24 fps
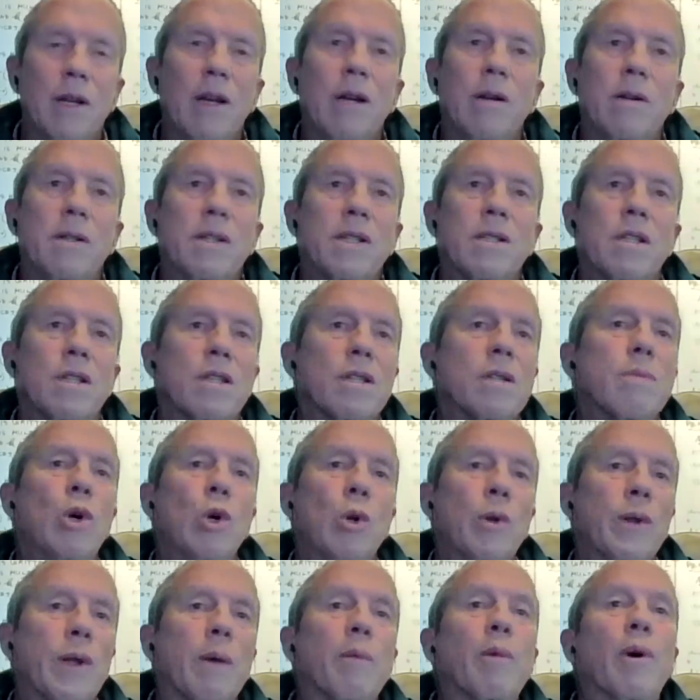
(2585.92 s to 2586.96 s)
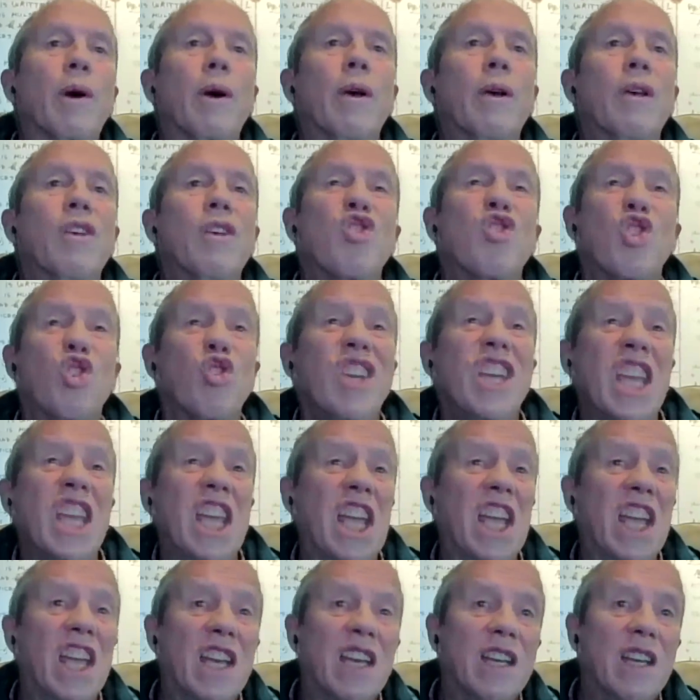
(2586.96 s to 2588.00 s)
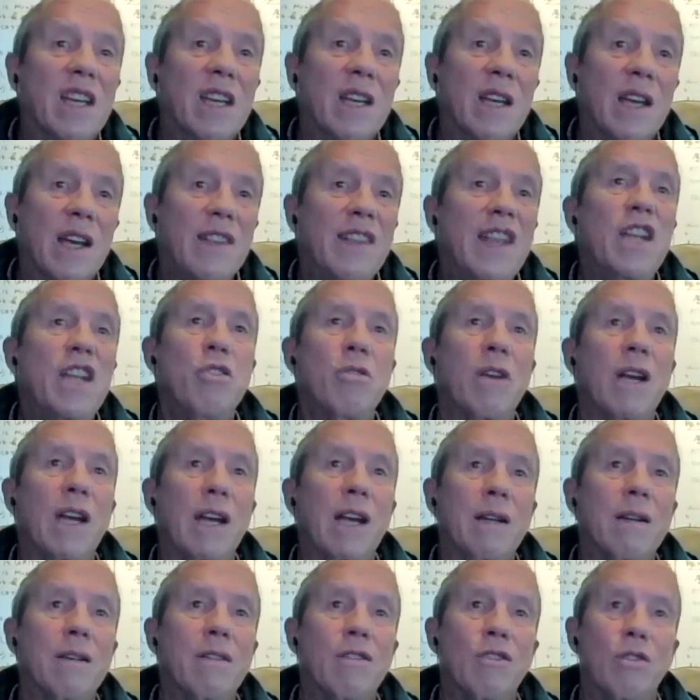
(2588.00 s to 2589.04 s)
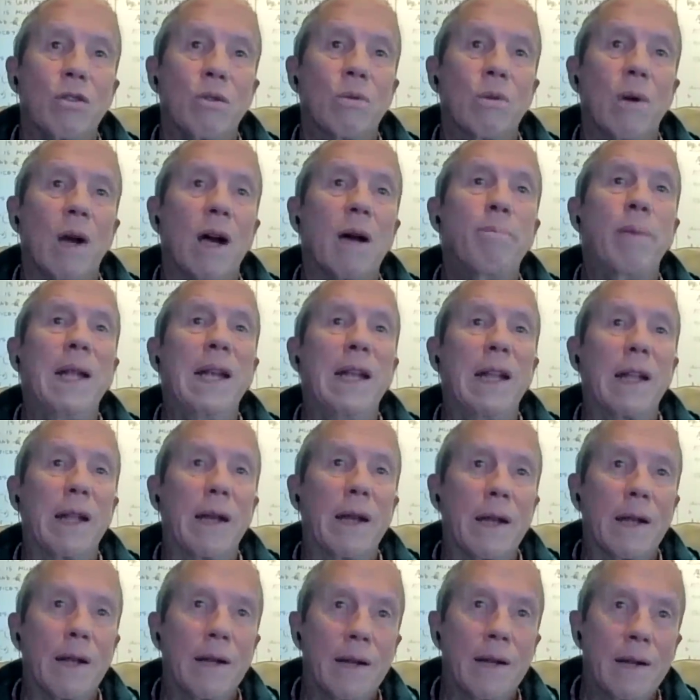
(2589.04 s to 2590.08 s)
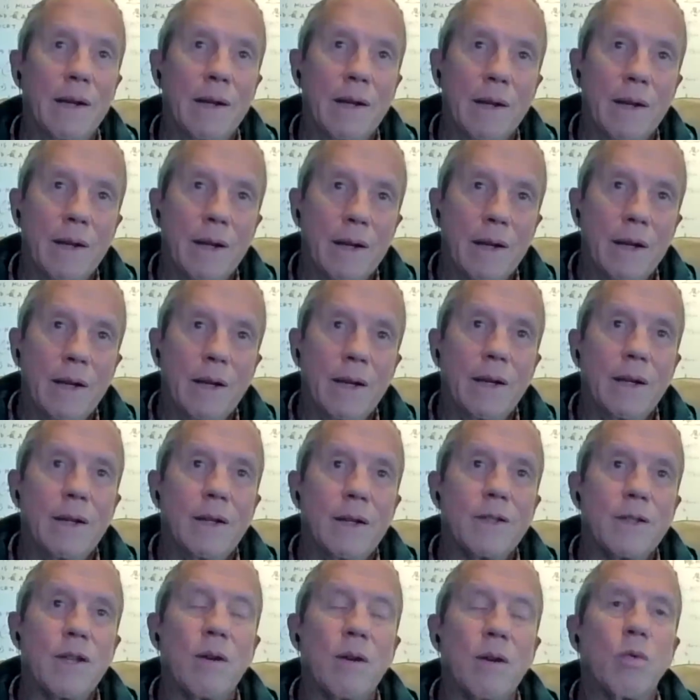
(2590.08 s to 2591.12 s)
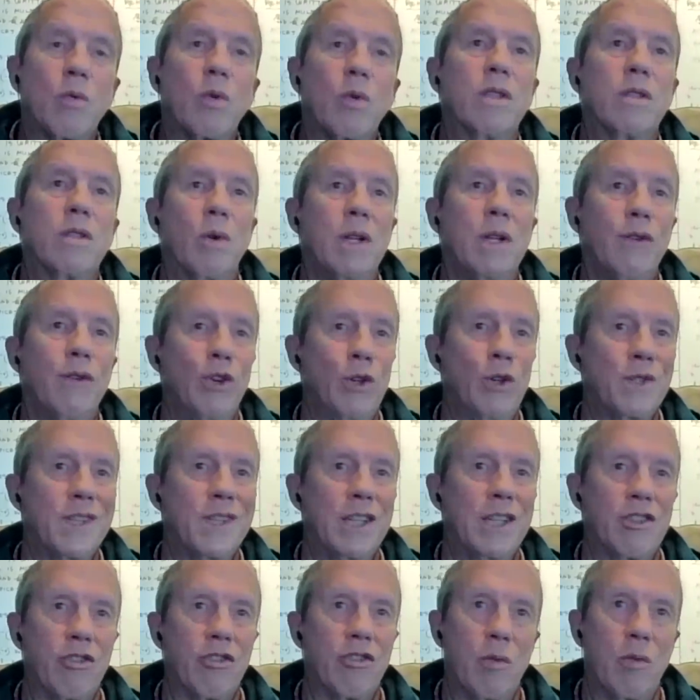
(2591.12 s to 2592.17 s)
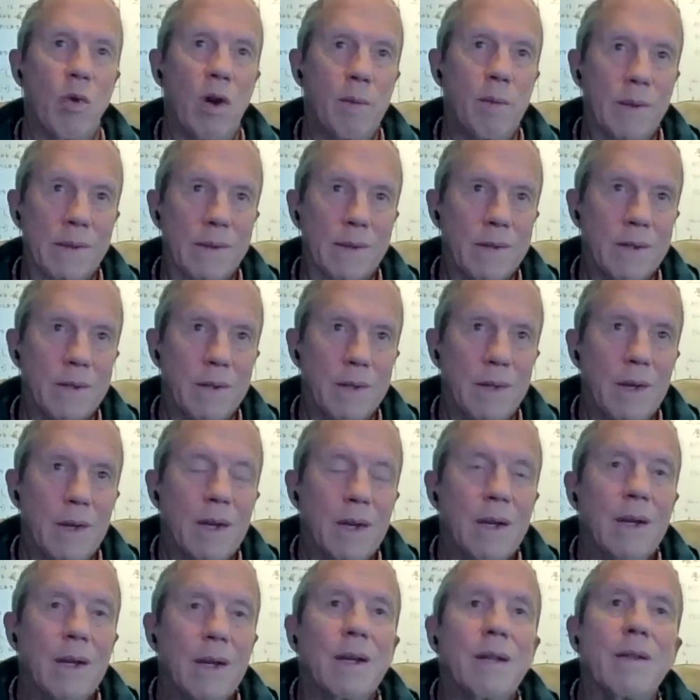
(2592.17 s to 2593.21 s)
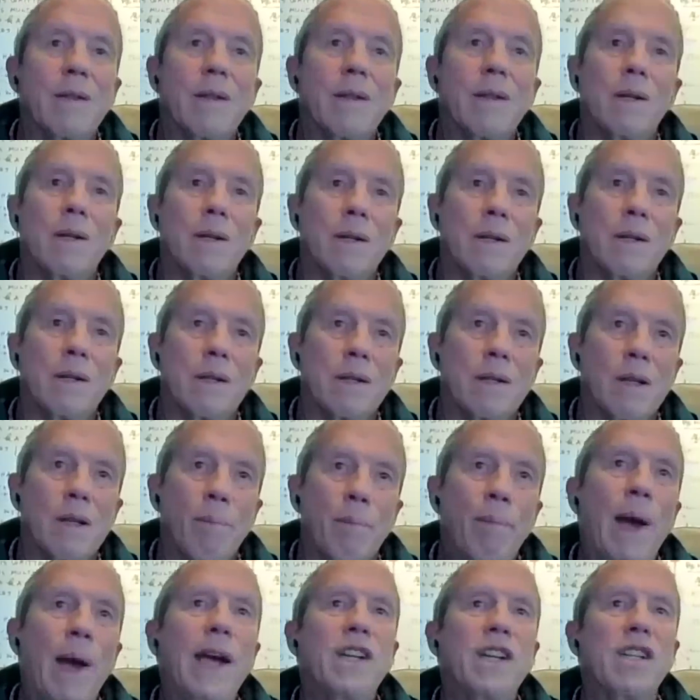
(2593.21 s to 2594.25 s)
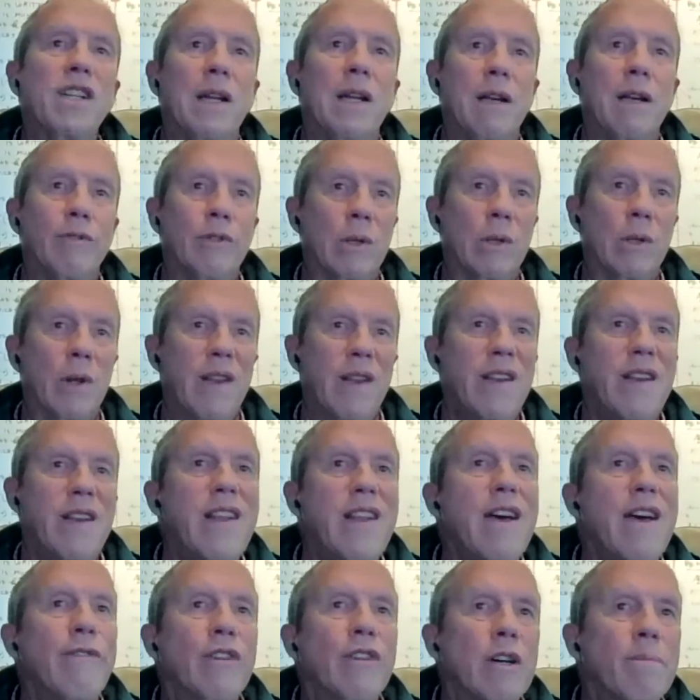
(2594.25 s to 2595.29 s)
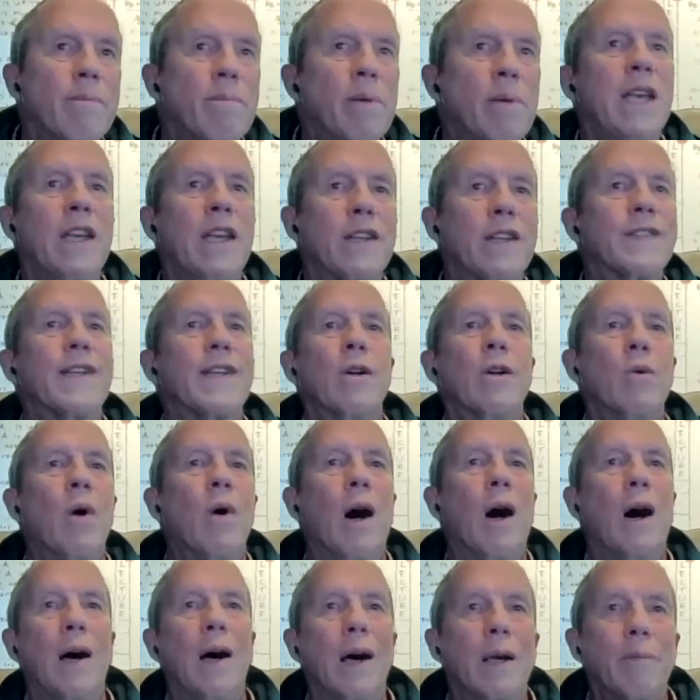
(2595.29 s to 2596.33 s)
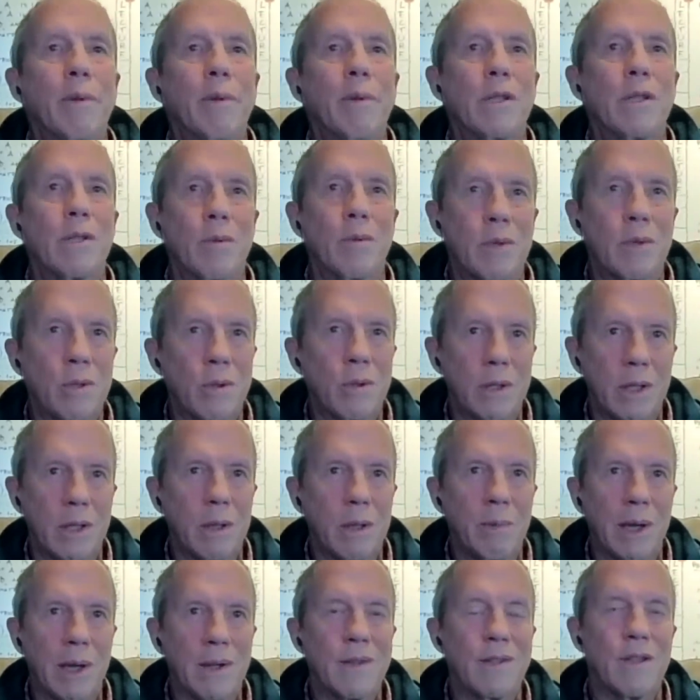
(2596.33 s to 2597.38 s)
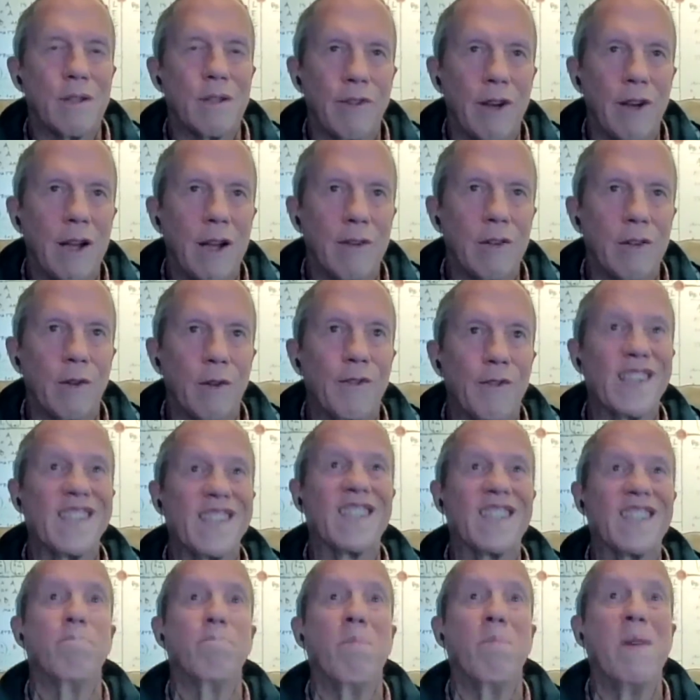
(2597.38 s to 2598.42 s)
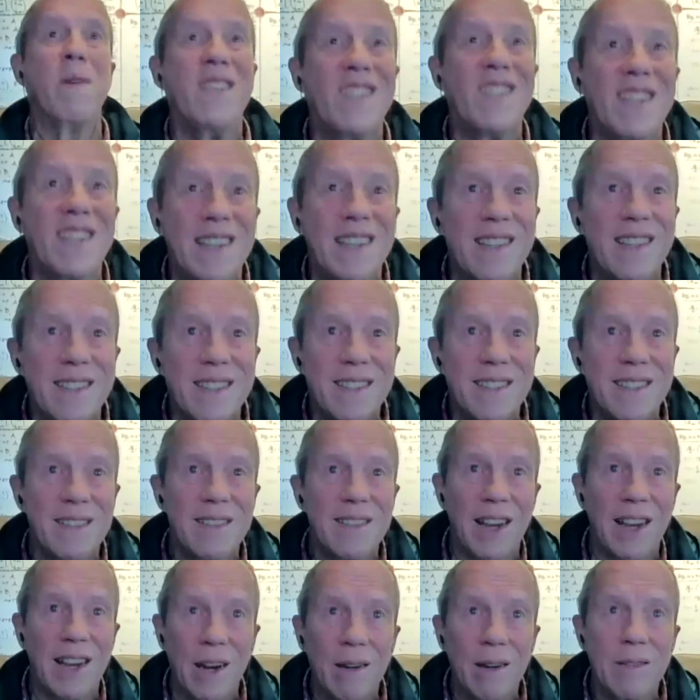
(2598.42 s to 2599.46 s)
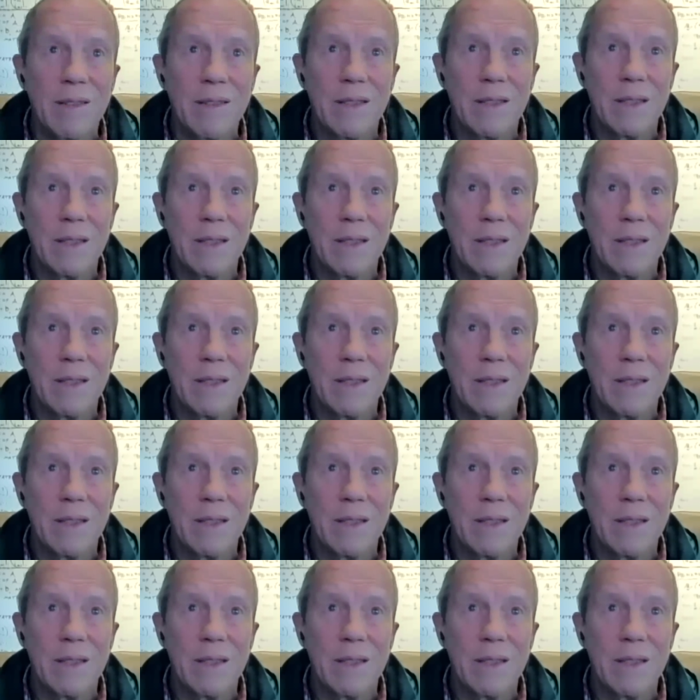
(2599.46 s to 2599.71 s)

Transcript: No, just a small number, three. And then you get to a billion. So with 21st century weapons, the, the passion level never being so high because we're talking about the survival of a species now,